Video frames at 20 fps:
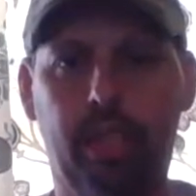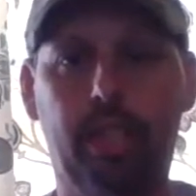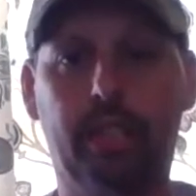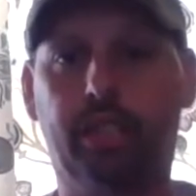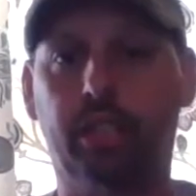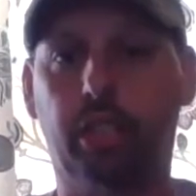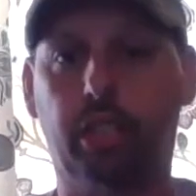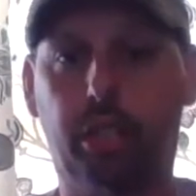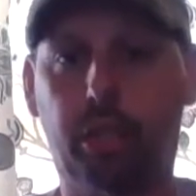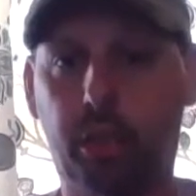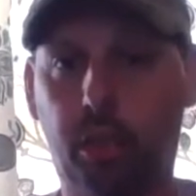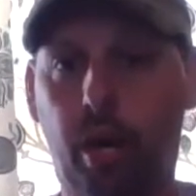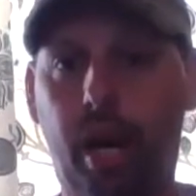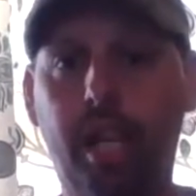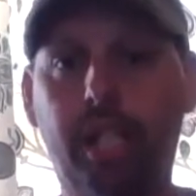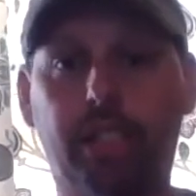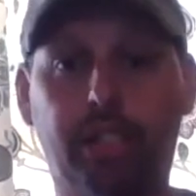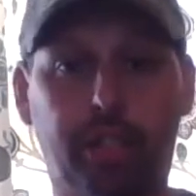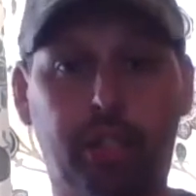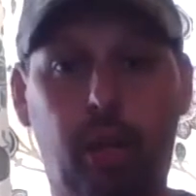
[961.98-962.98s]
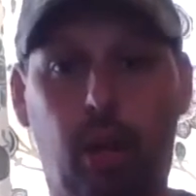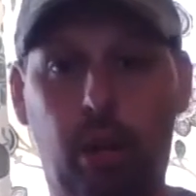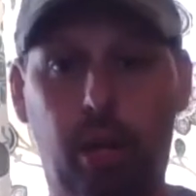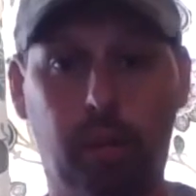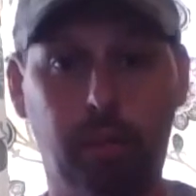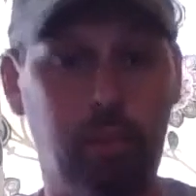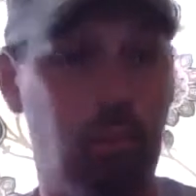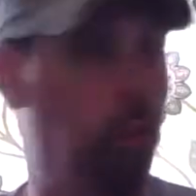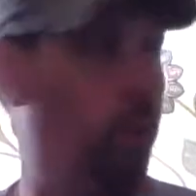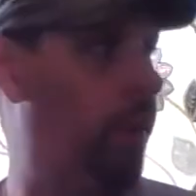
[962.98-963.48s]
It's a great starting
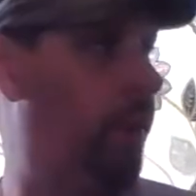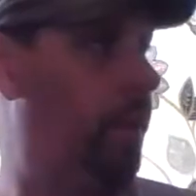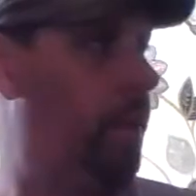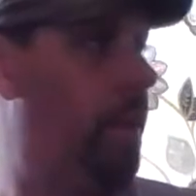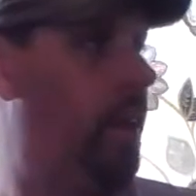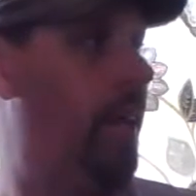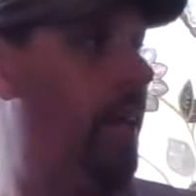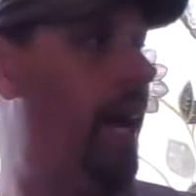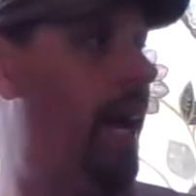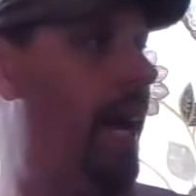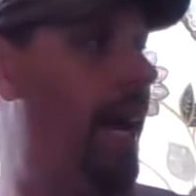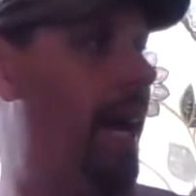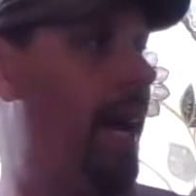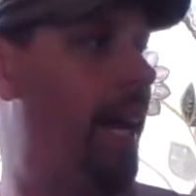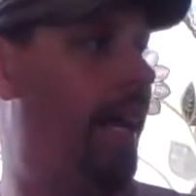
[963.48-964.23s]
point, and